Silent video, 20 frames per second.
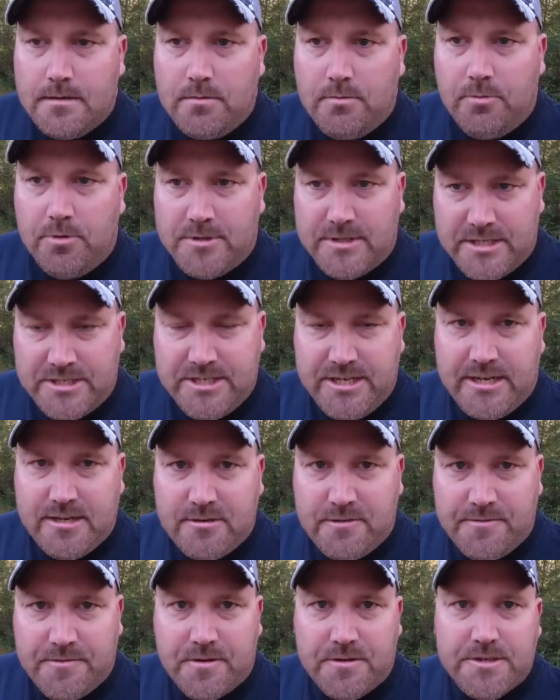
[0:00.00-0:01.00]
when the
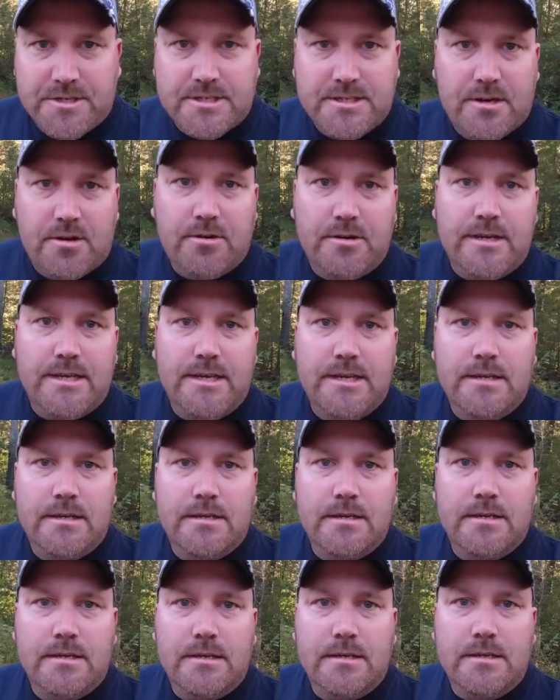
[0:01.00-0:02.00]
channel first started,
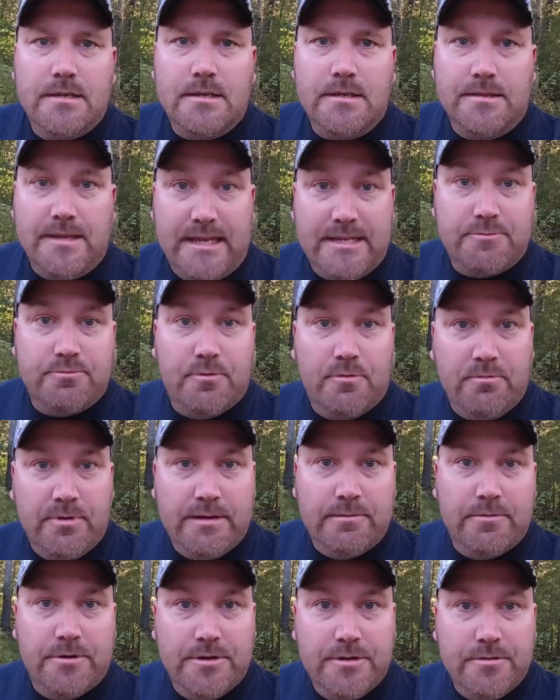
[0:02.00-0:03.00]
that's what
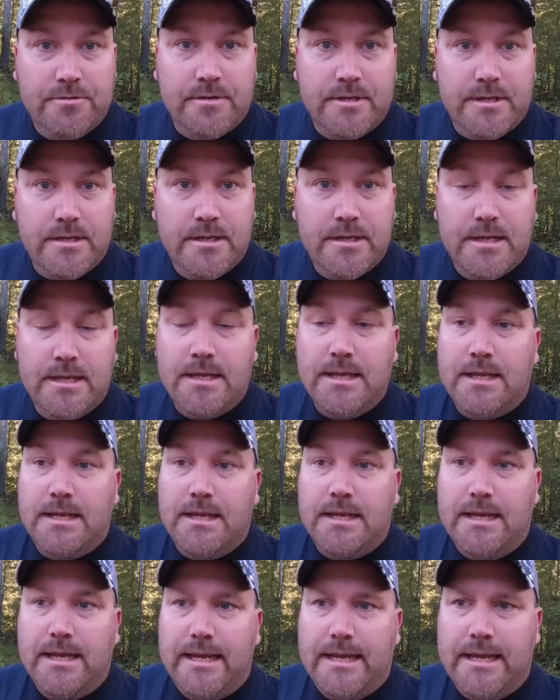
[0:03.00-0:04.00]
we were doing.
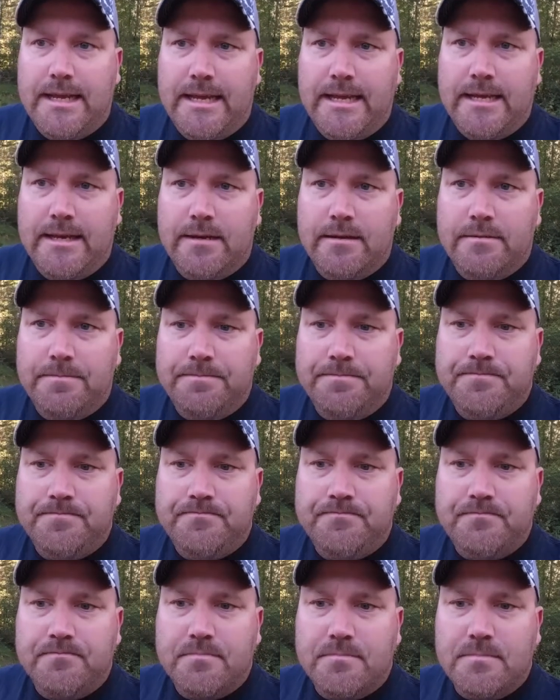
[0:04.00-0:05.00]
And
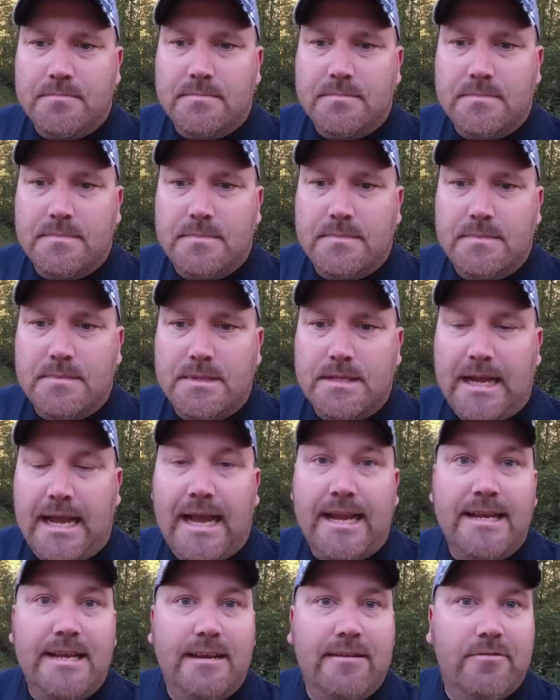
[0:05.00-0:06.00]

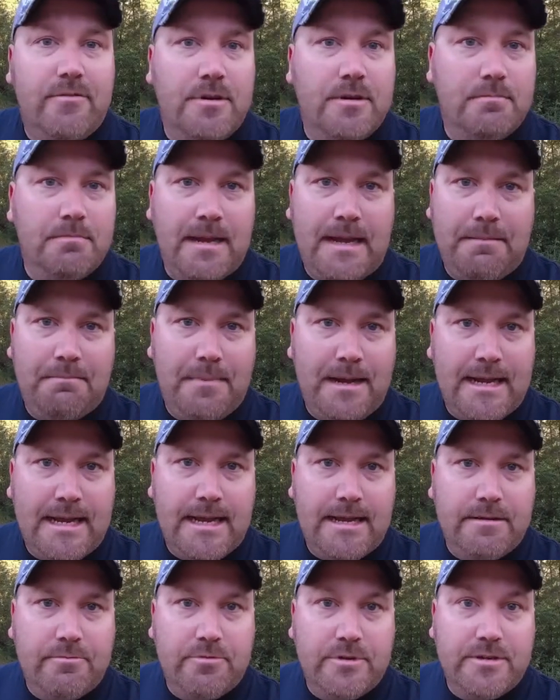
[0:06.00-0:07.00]
I never in my
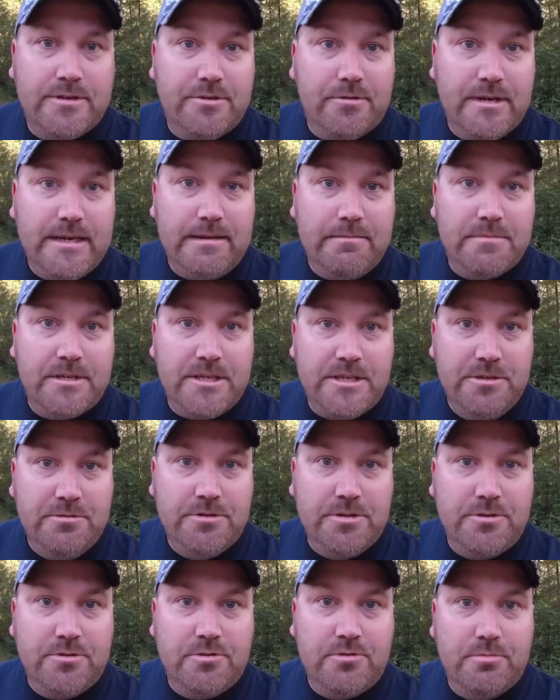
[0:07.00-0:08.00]
mind would have dreamed that
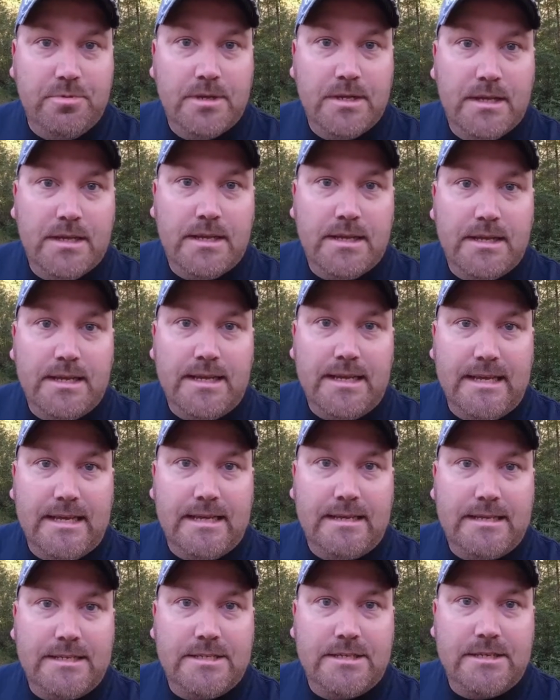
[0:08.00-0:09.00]
YouTube
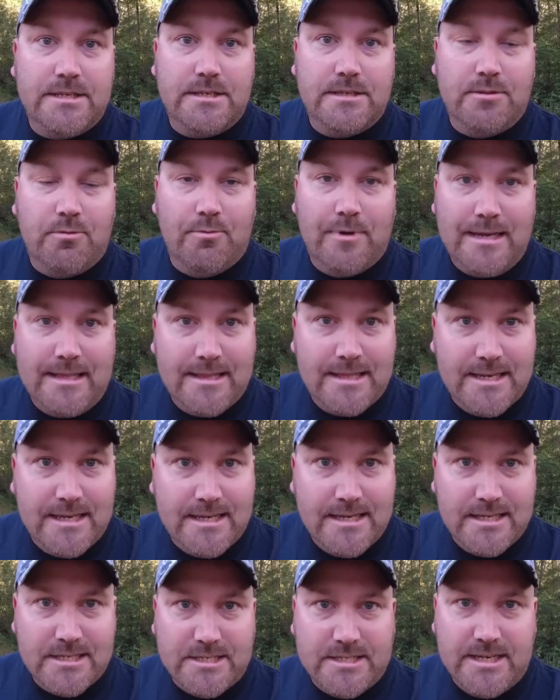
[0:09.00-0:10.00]
is the way that it
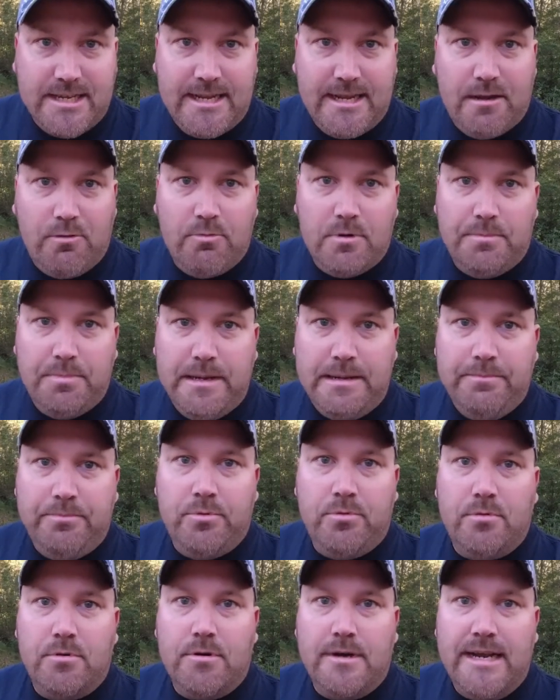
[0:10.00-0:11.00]
is now, where
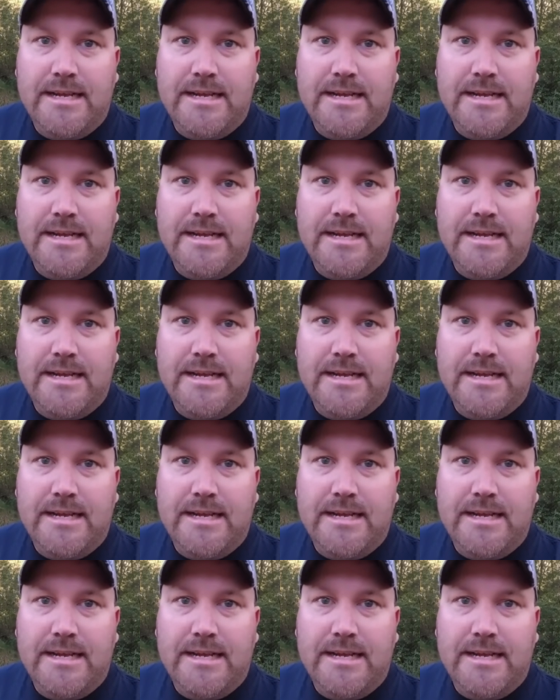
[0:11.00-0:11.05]
people are